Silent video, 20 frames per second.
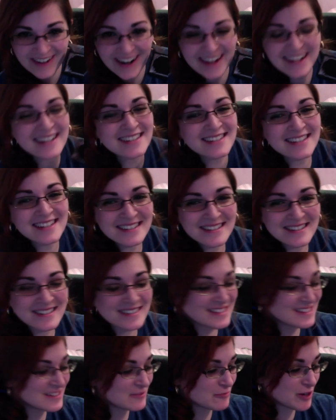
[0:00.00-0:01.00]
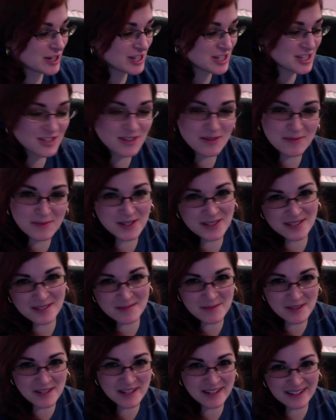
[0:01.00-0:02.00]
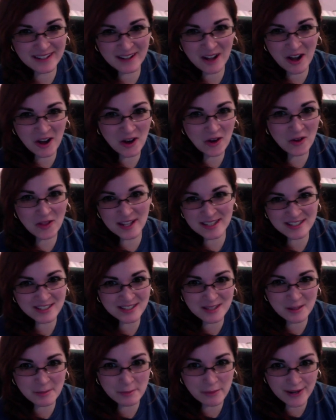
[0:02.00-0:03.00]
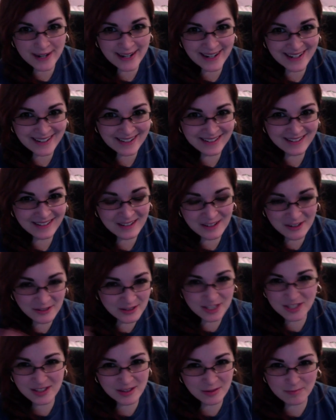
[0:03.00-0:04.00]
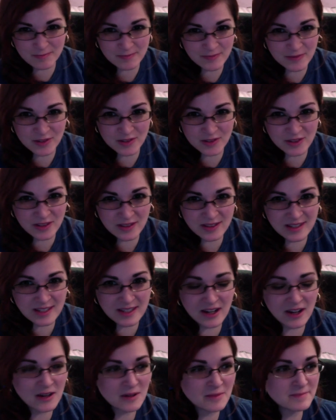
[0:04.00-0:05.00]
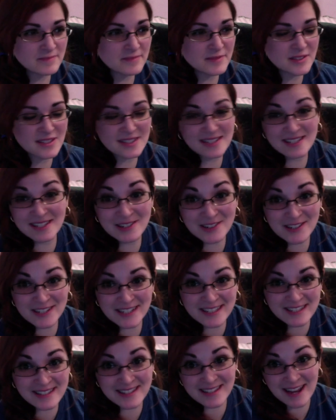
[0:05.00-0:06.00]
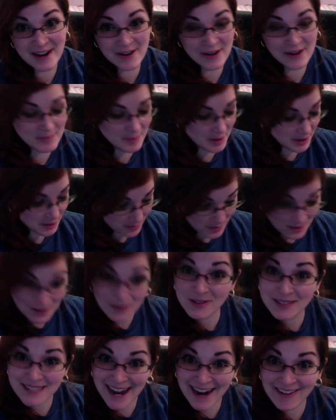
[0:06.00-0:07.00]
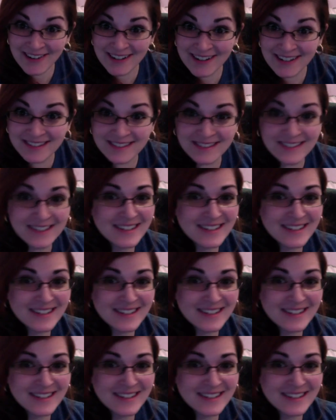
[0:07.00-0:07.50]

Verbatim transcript: I guess I didn't didn't register because I'm thinking, oh, that's just the brand, you know, it's just the the, the um the series is Harry Potter, but no, it's Harry's.